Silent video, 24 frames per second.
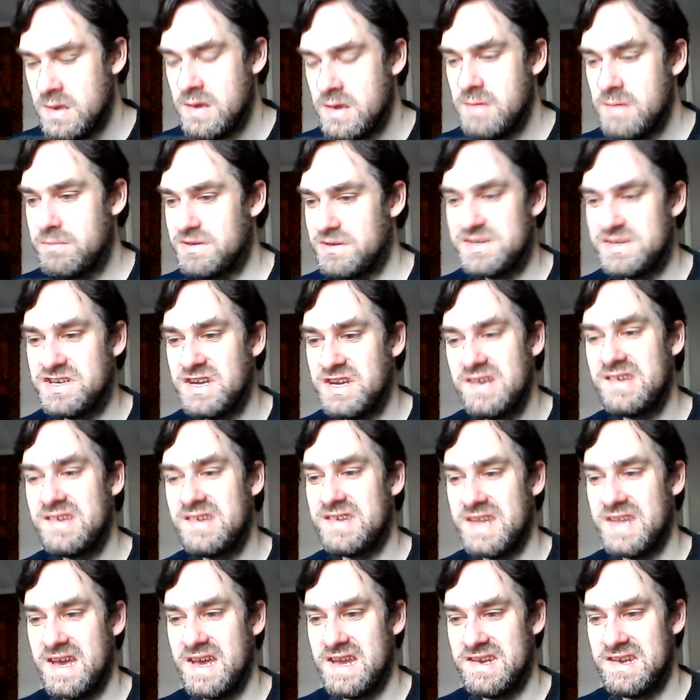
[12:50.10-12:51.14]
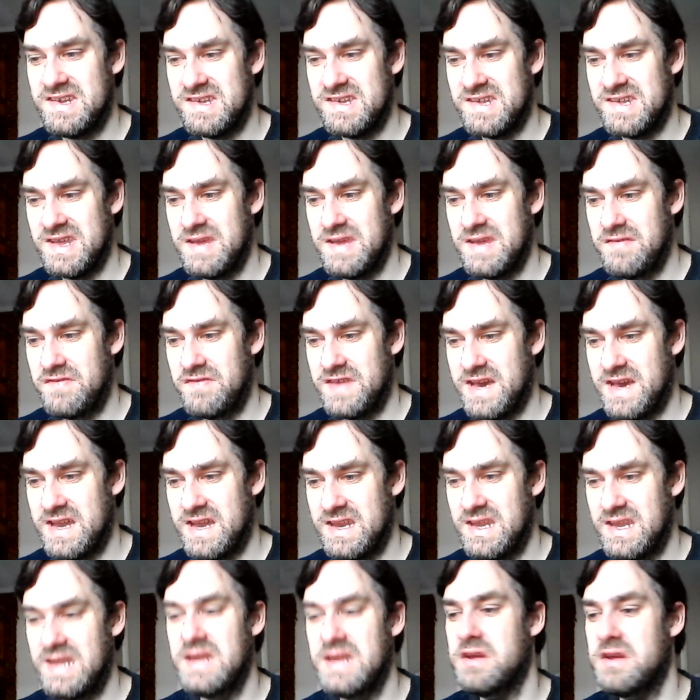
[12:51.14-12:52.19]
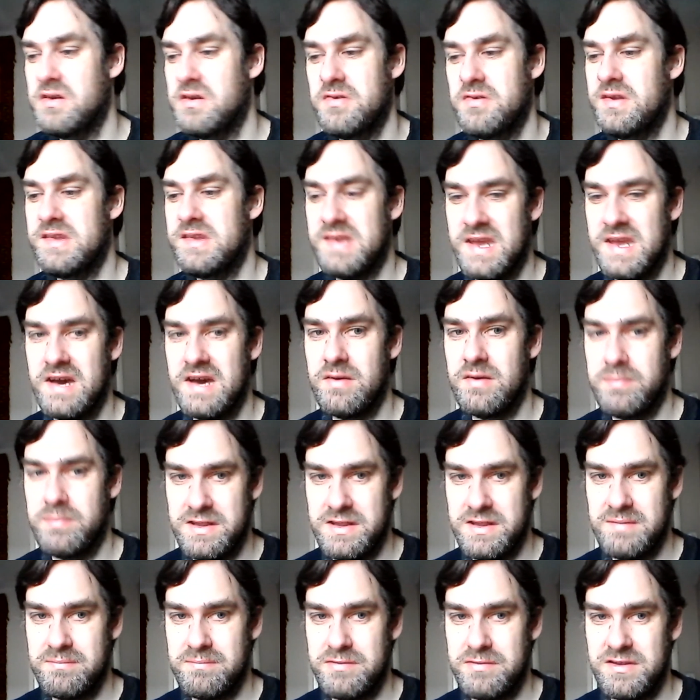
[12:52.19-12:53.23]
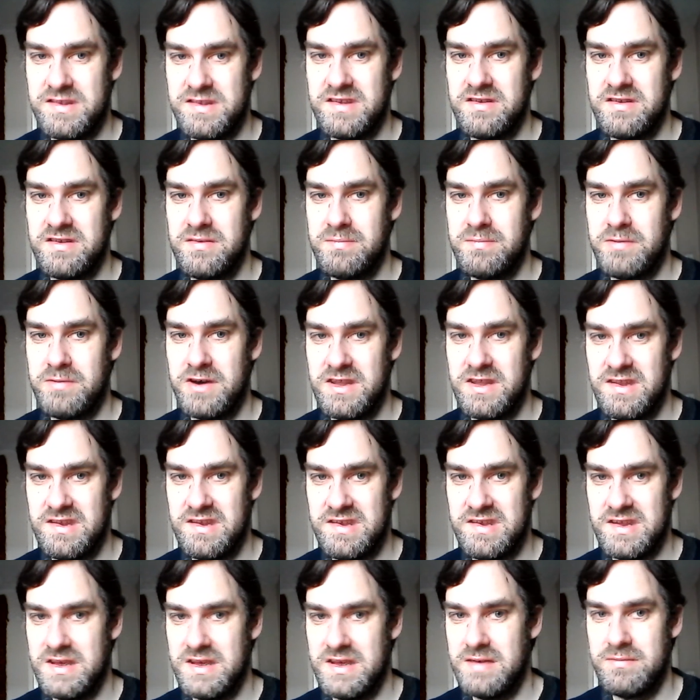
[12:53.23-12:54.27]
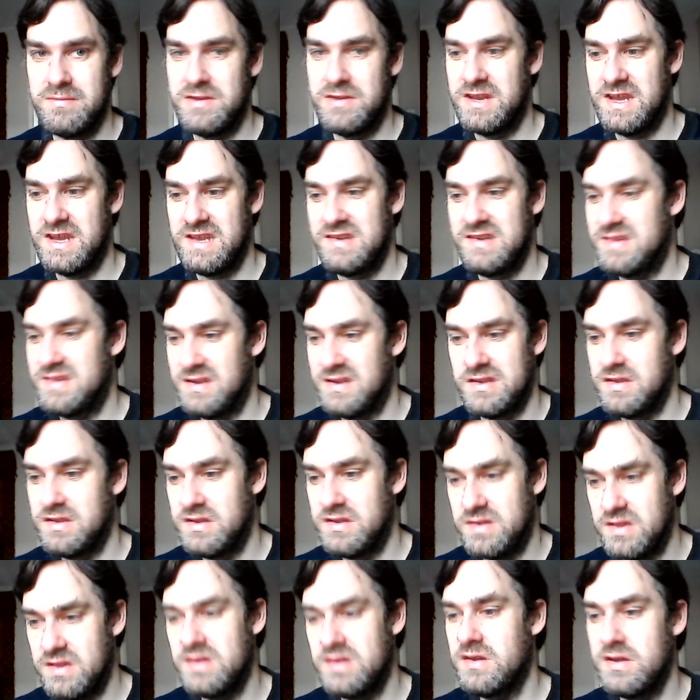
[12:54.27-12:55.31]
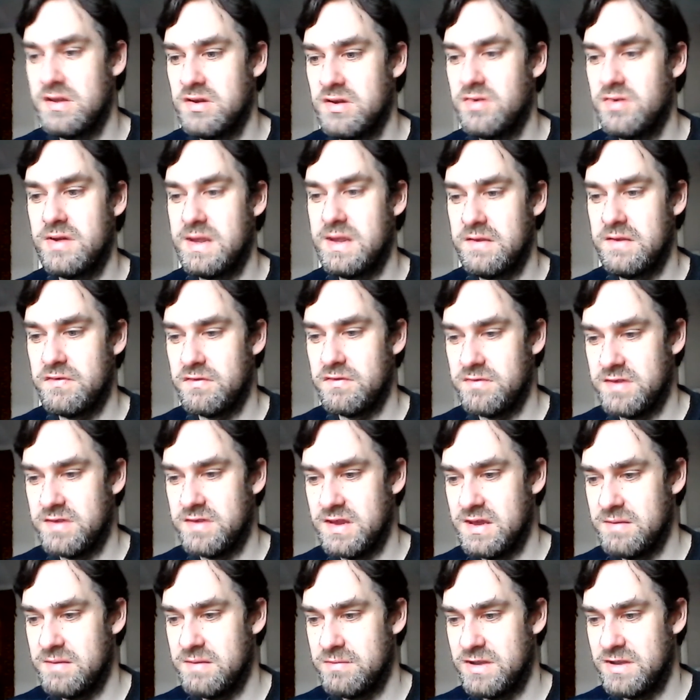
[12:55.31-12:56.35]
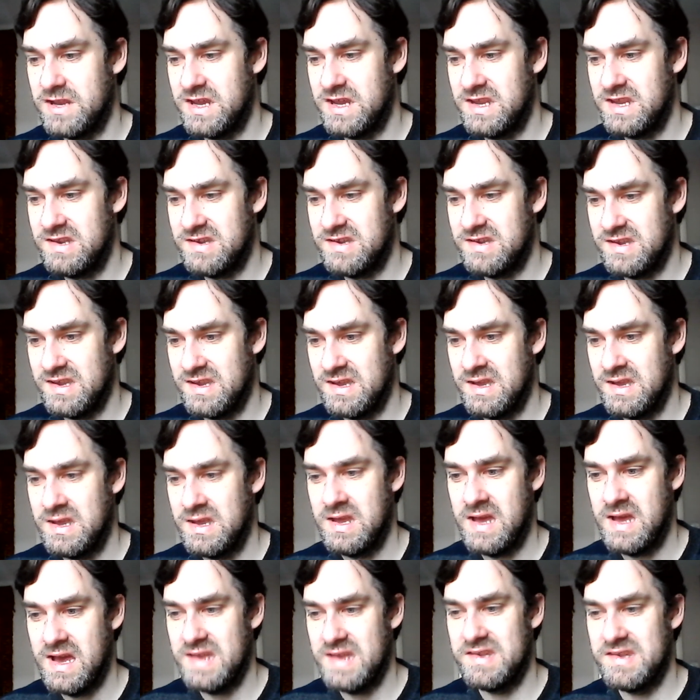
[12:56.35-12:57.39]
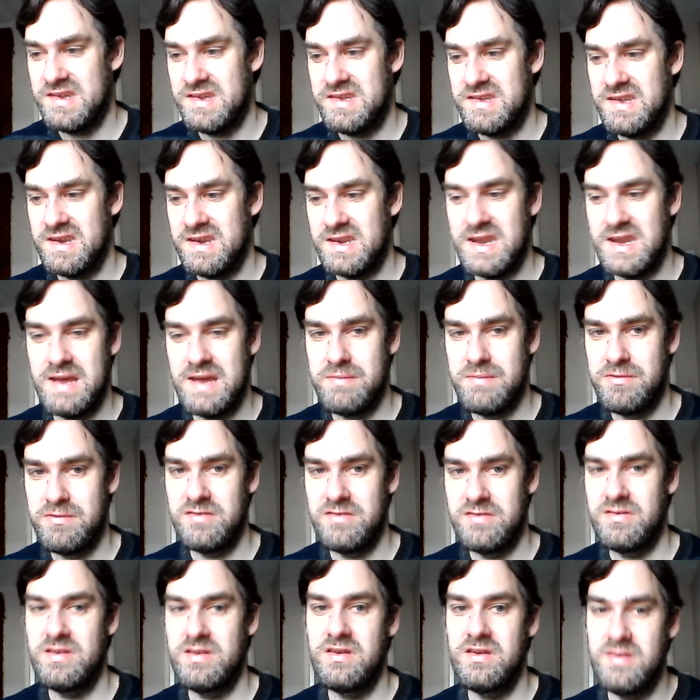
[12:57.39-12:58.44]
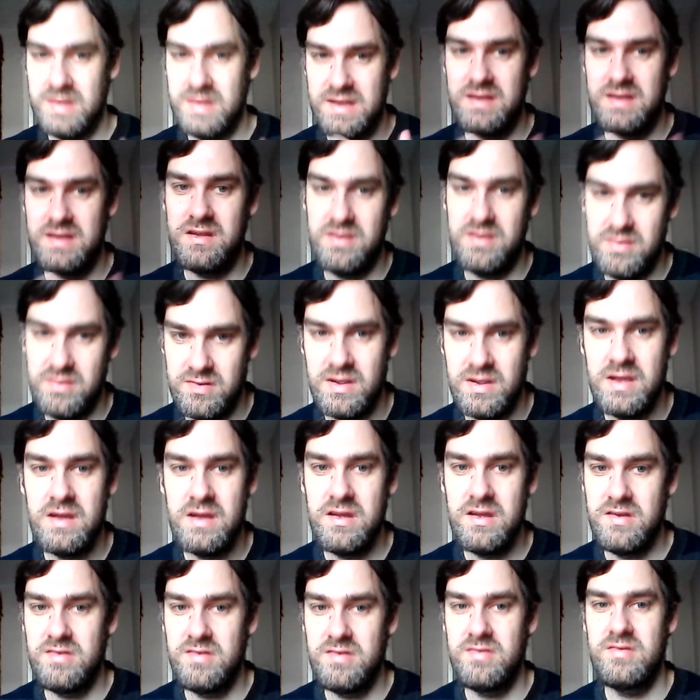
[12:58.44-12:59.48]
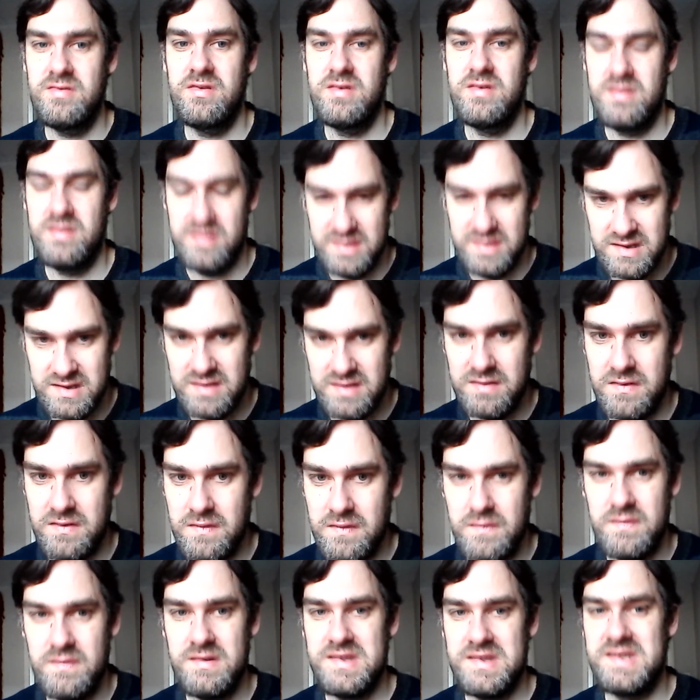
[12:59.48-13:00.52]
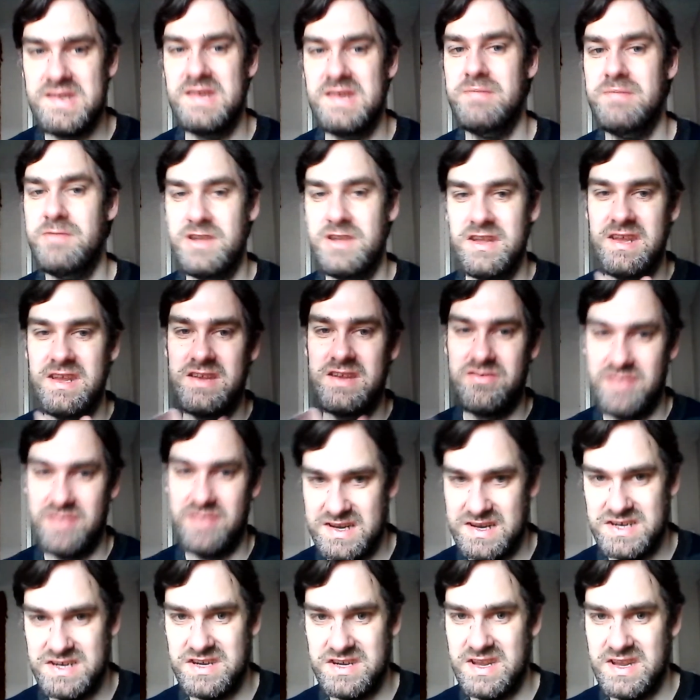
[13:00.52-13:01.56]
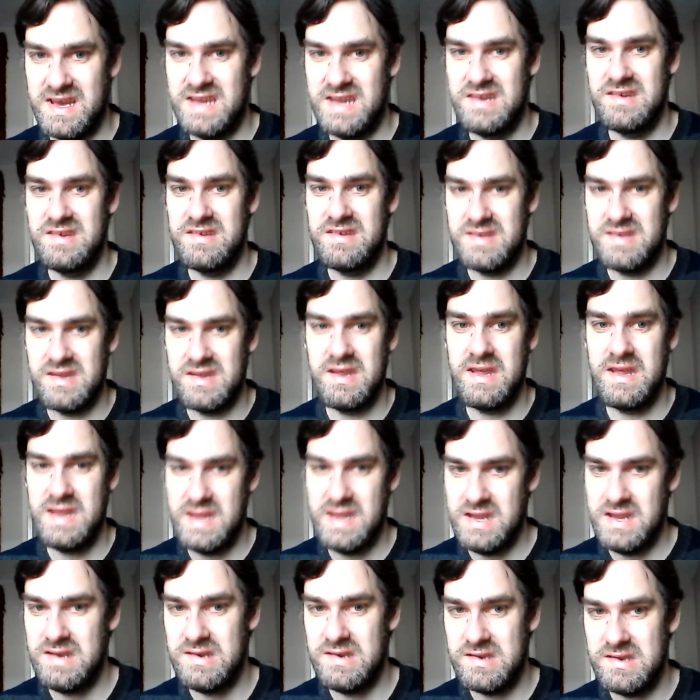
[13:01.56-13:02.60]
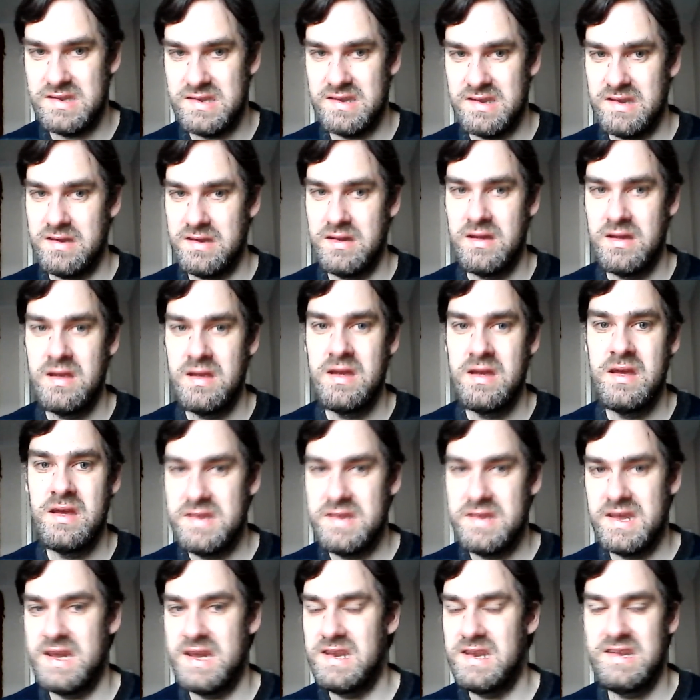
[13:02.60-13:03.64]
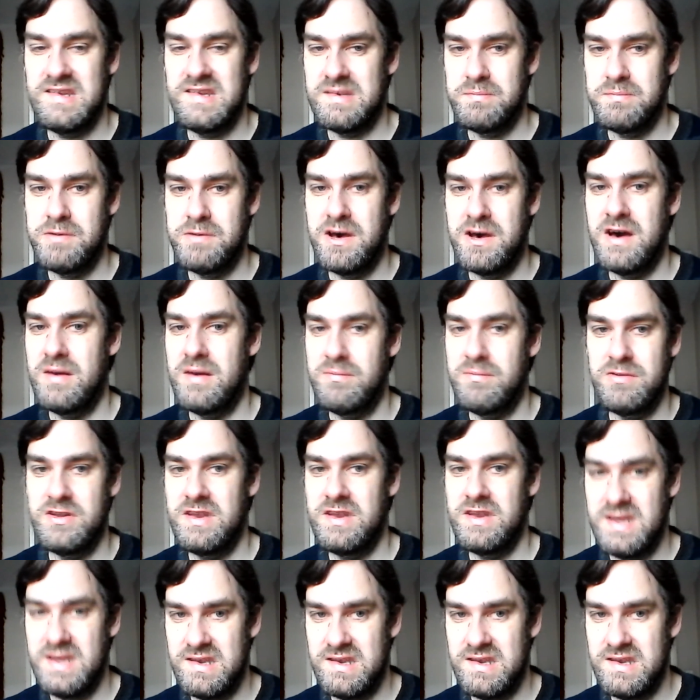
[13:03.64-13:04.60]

But she's there to save Danny, who is now being pursued by the Terminator, the new evil Terminator, as I said, Gabriel Luna, who similarly crash lands into Danny's apartment,